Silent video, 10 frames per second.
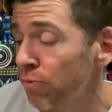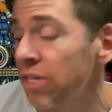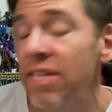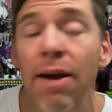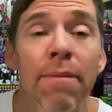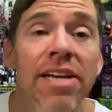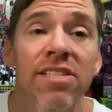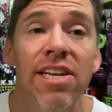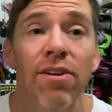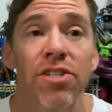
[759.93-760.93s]
did that
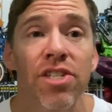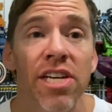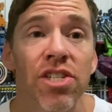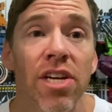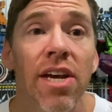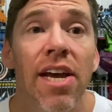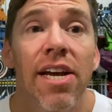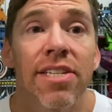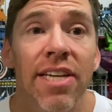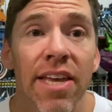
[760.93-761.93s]
amazingly nice gesture
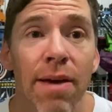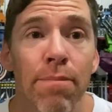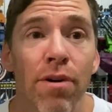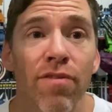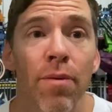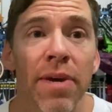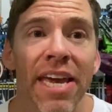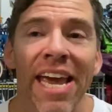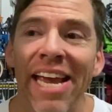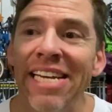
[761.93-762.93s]
to get that book for me.
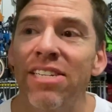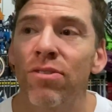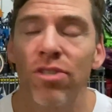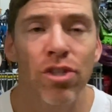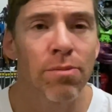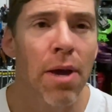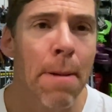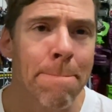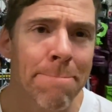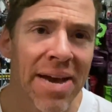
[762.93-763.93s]
He does some
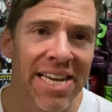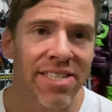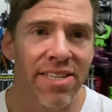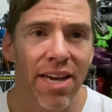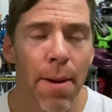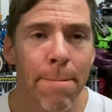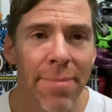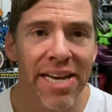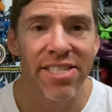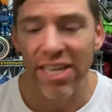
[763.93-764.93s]
amazing,
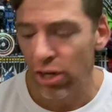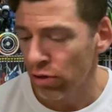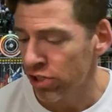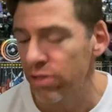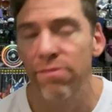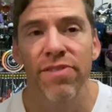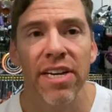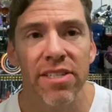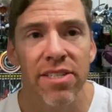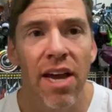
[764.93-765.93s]
amazing custom
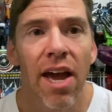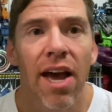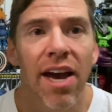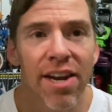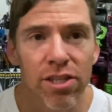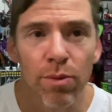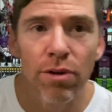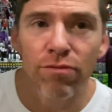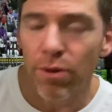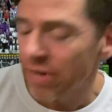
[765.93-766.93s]
figures. And I don't want
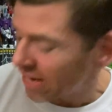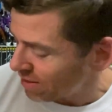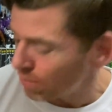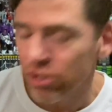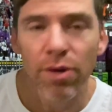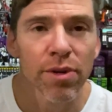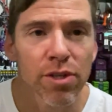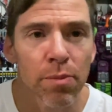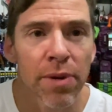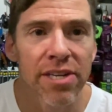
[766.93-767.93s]
to ruin anything by showing you
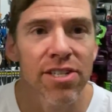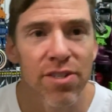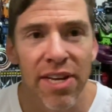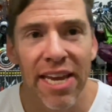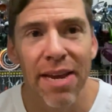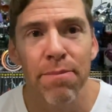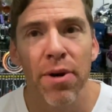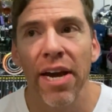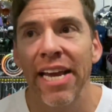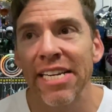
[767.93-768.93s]
some pictures on here,
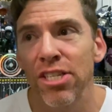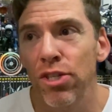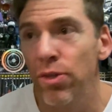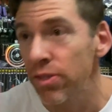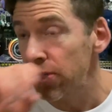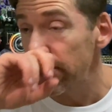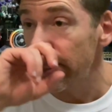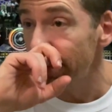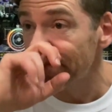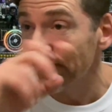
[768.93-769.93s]
but he's done
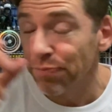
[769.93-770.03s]
some...